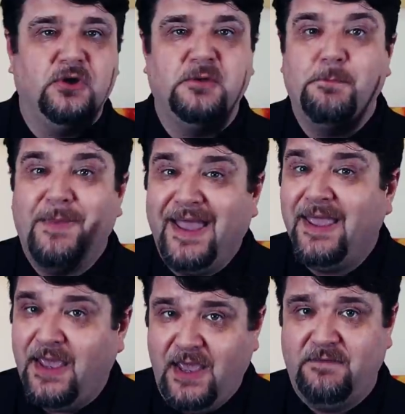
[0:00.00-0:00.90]
because it
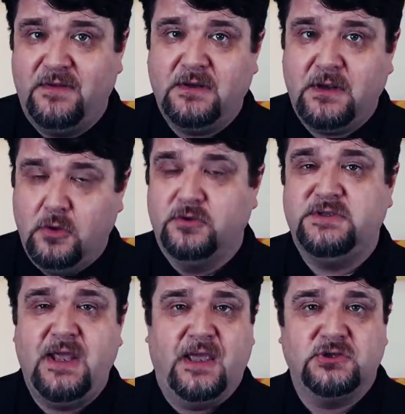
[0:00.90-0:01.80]
might even
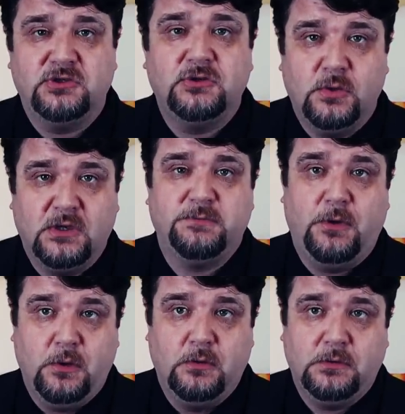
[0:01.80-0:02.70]
cause the engine to
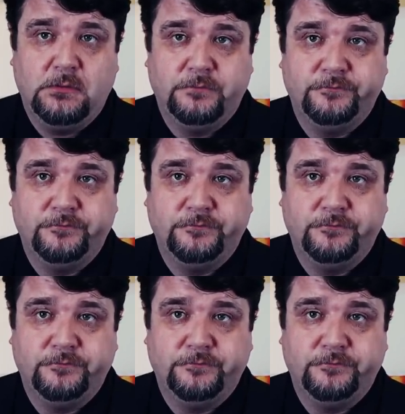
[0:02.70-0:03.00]
explode.